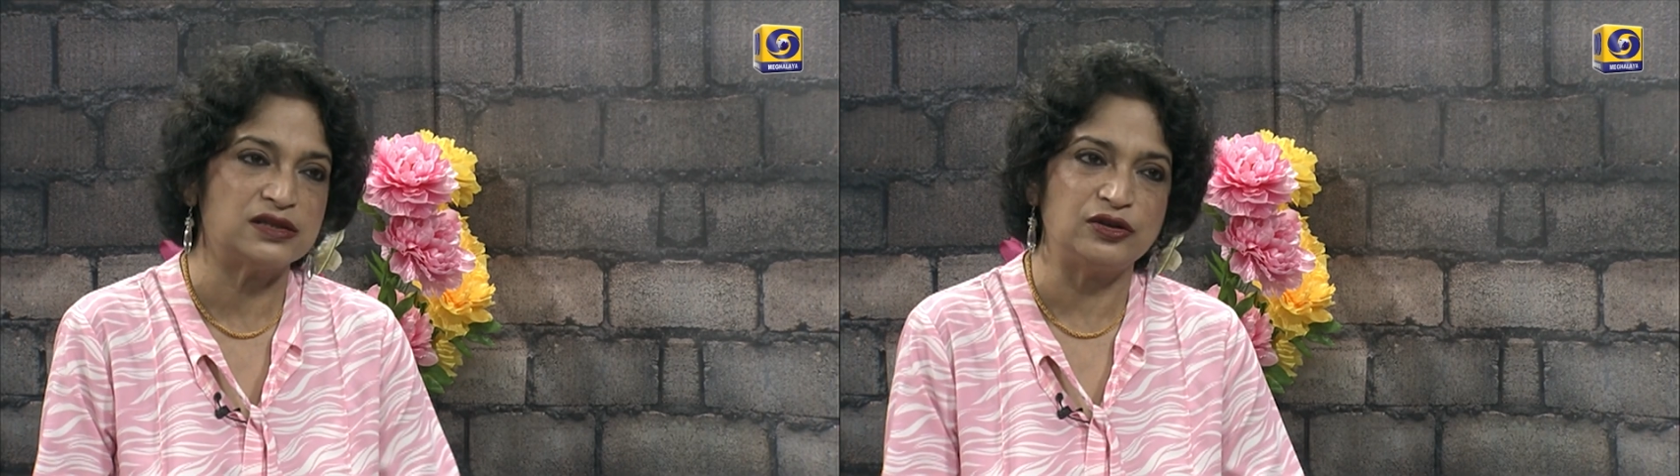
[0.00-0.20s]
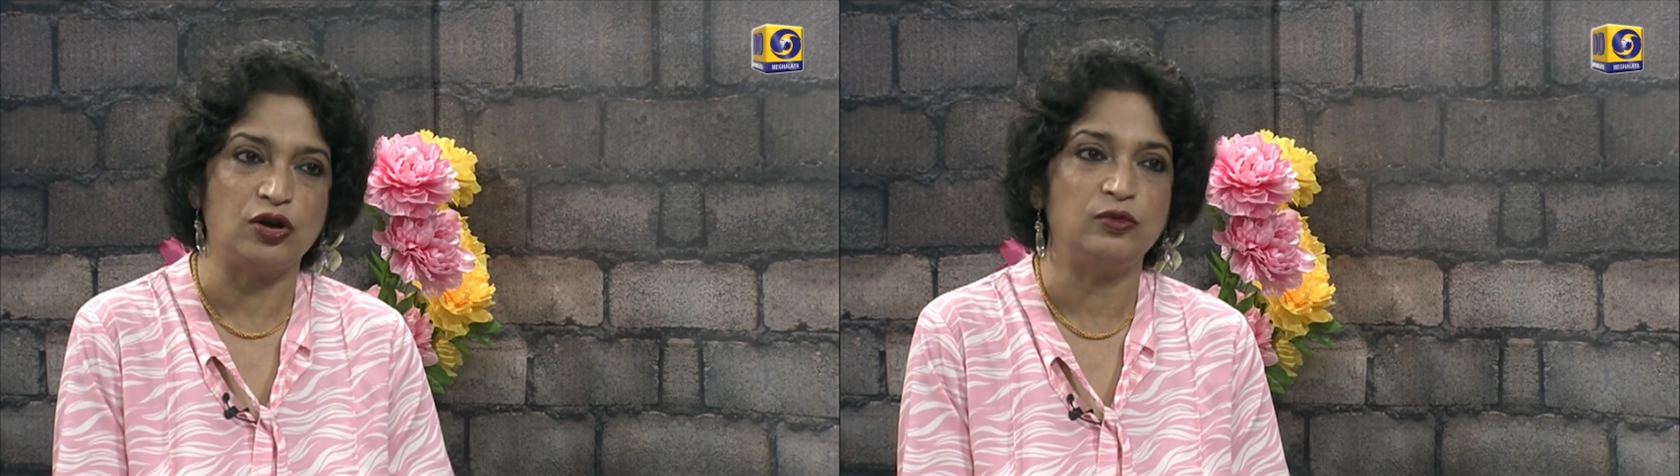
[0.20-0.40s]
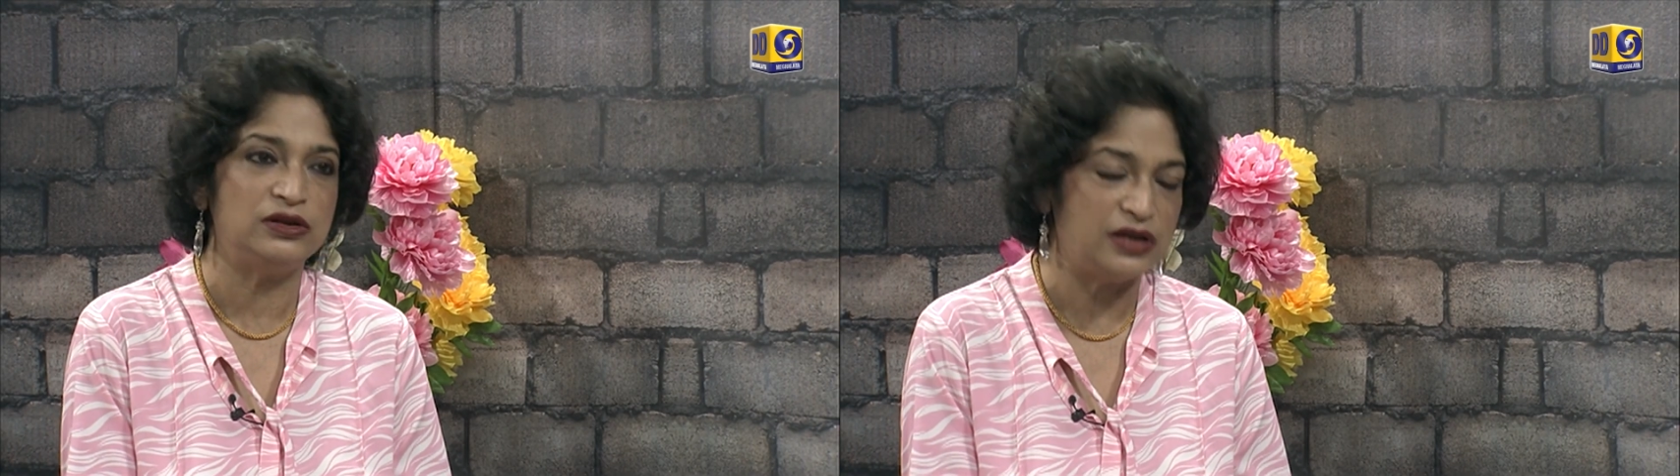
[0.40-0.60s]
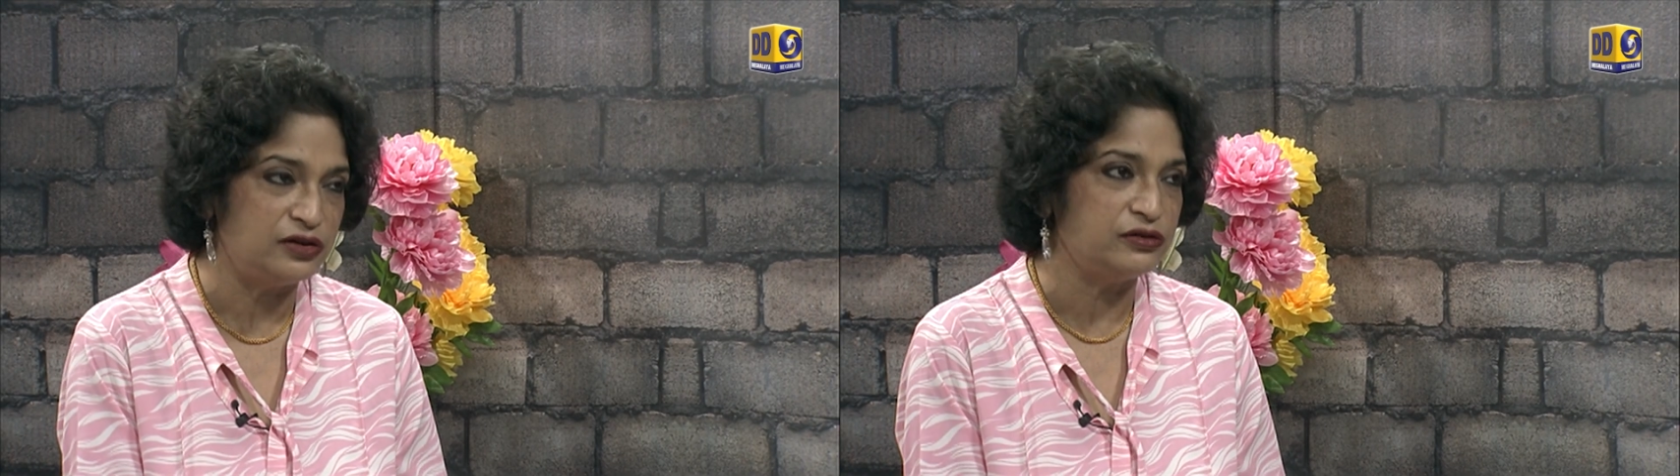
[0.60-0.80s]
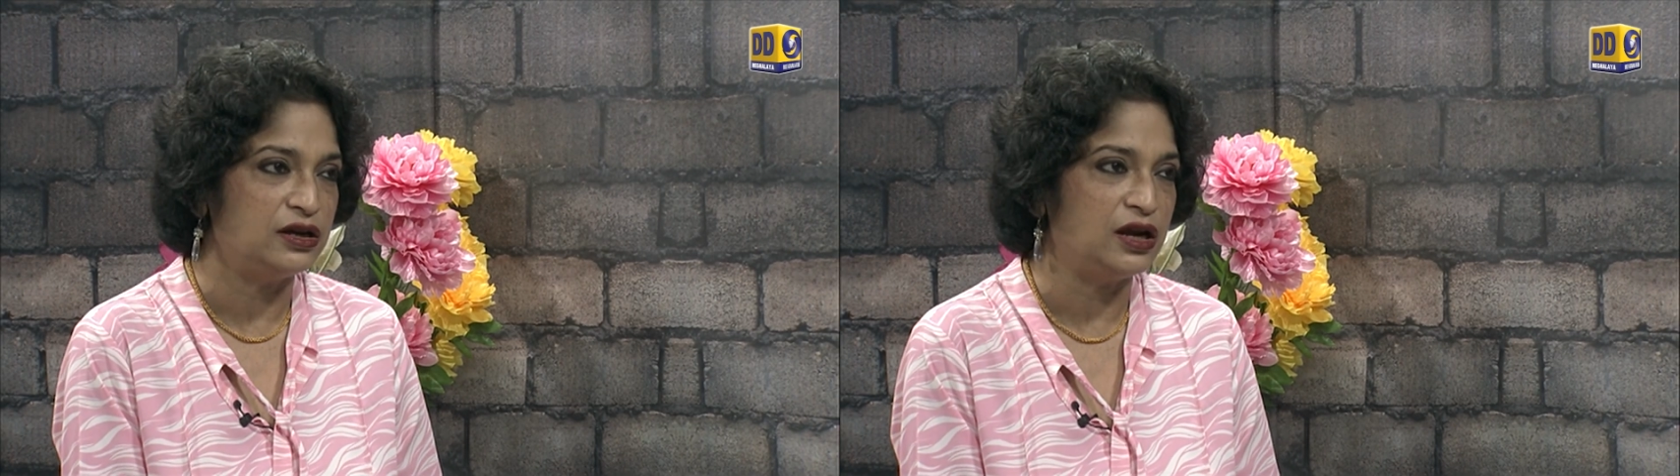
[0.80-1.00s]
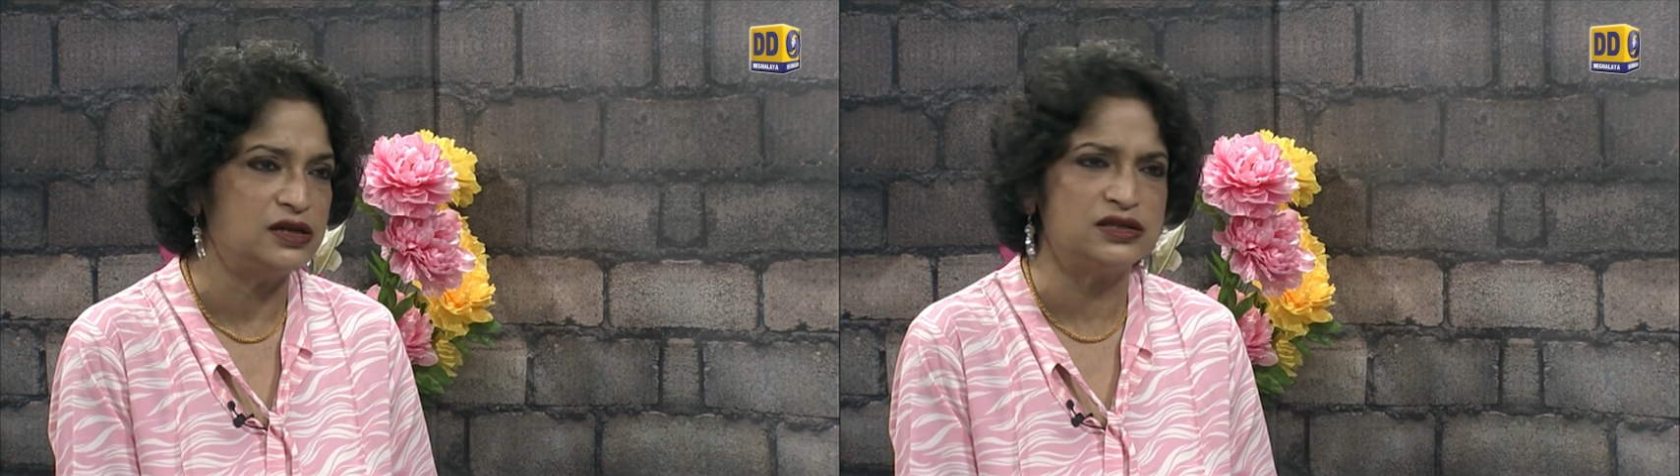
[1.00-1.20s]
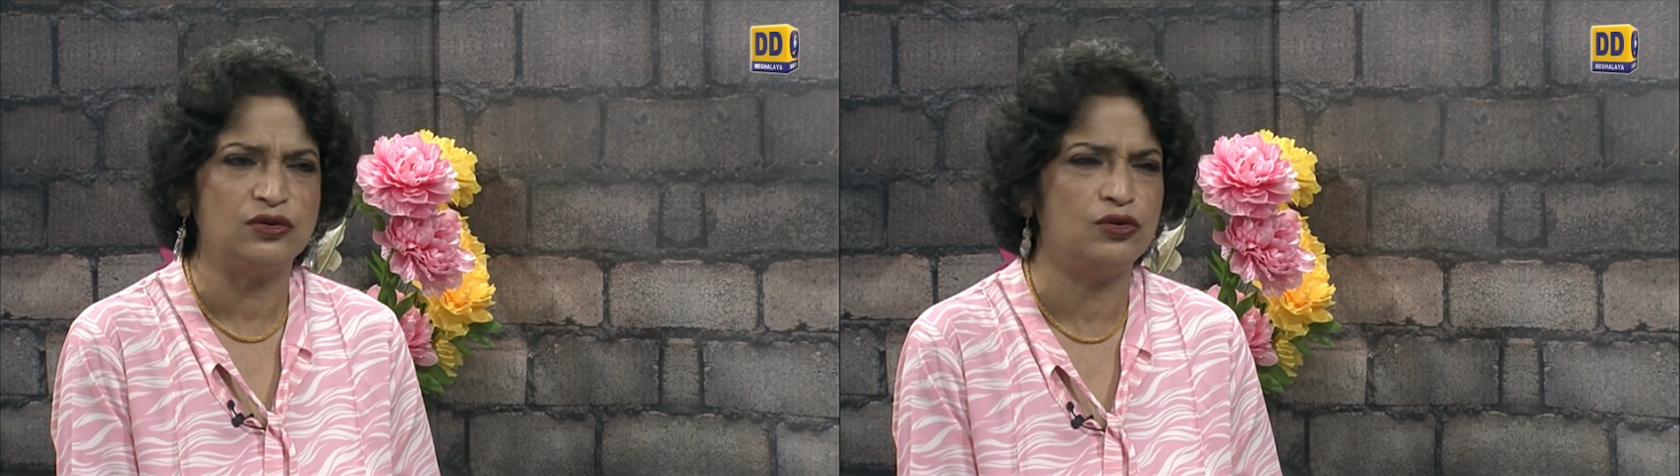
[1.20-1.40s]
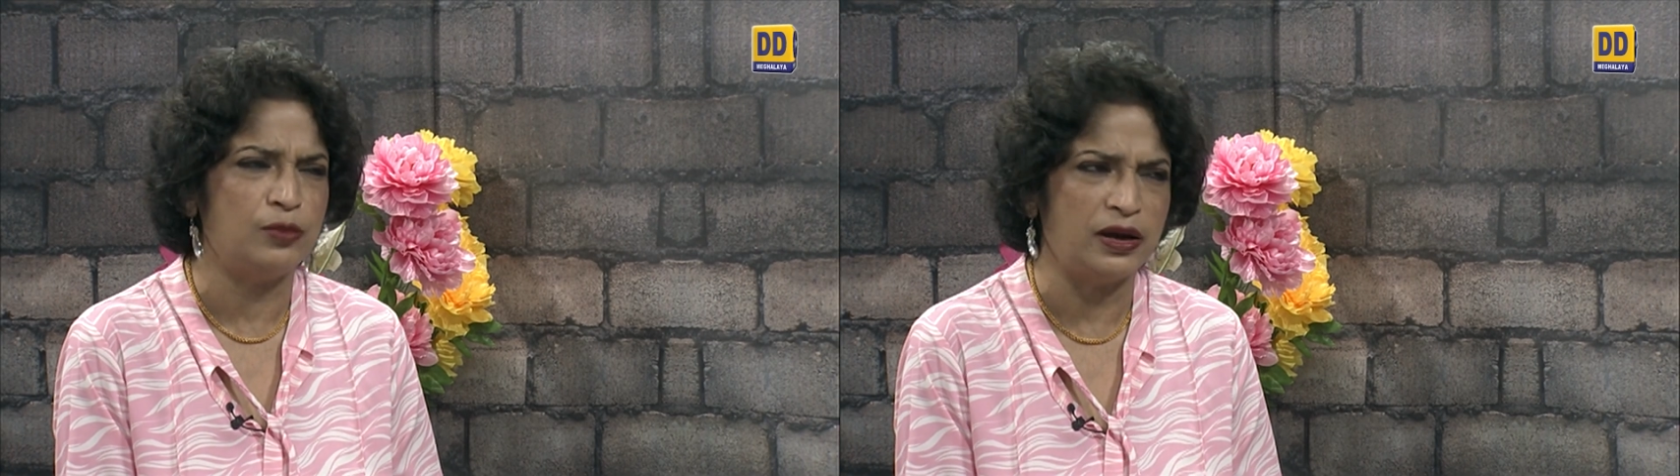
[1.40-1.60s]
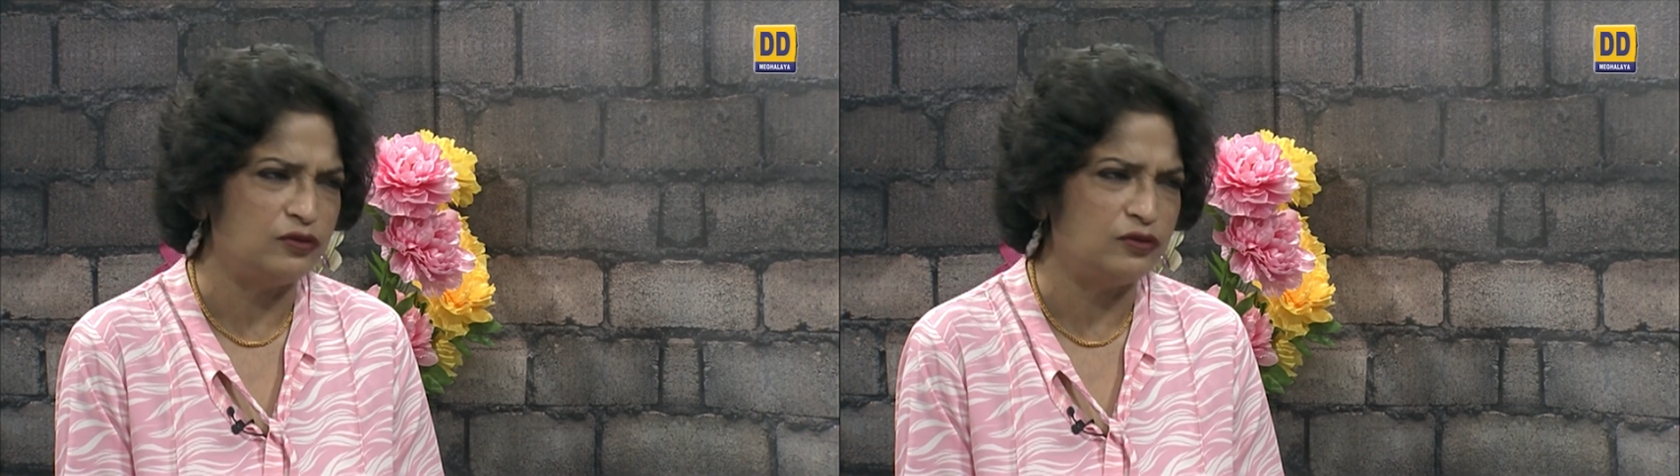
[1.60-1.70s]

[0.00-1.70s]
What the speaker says: and you all will then realize that, oh my,